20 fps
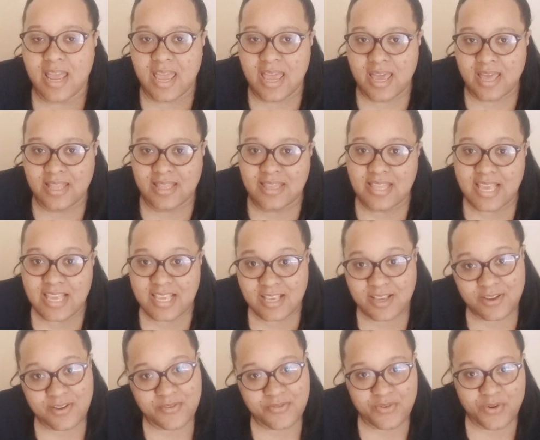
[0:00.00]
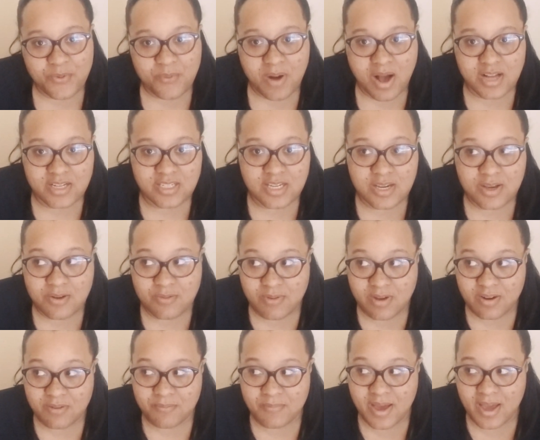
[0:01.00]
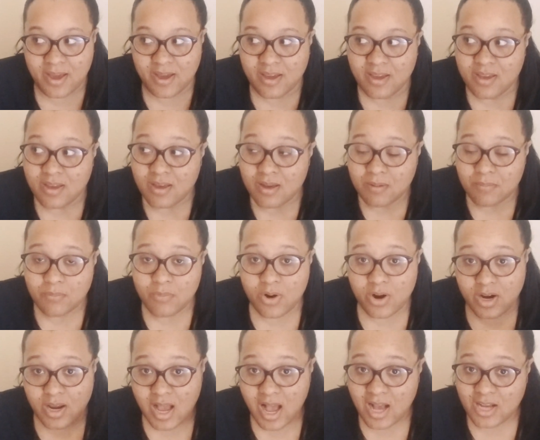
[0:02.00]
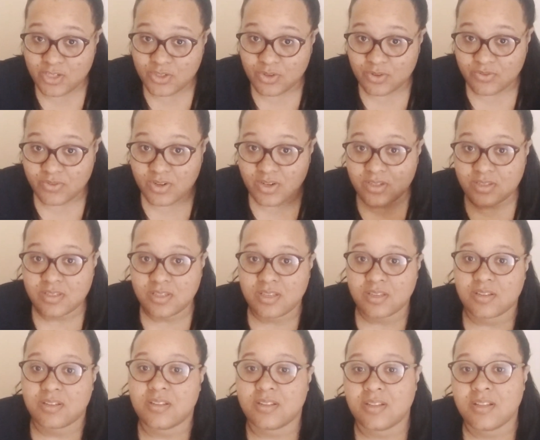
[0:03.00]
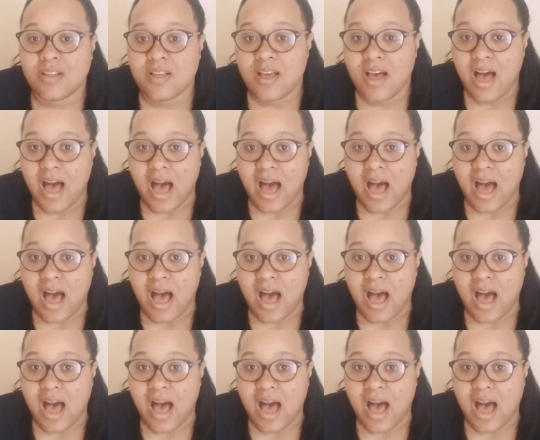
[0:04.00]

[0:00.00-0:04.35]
And thank you for watching one of my more controversial